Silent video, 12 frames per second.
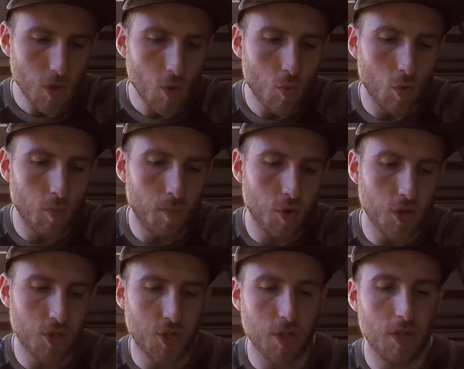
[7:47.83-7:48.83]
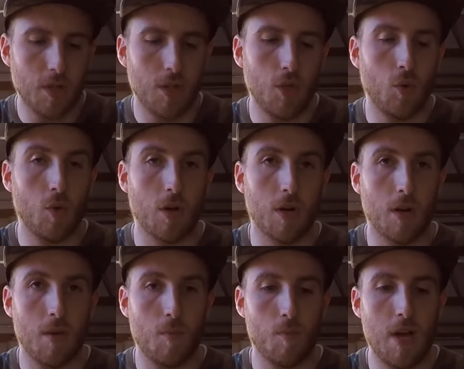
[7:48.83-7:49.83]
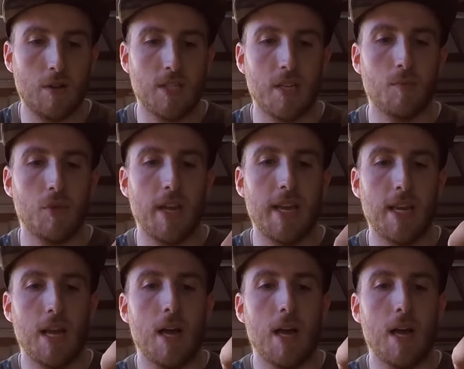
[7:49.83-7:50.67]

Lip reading: will push your mounting plate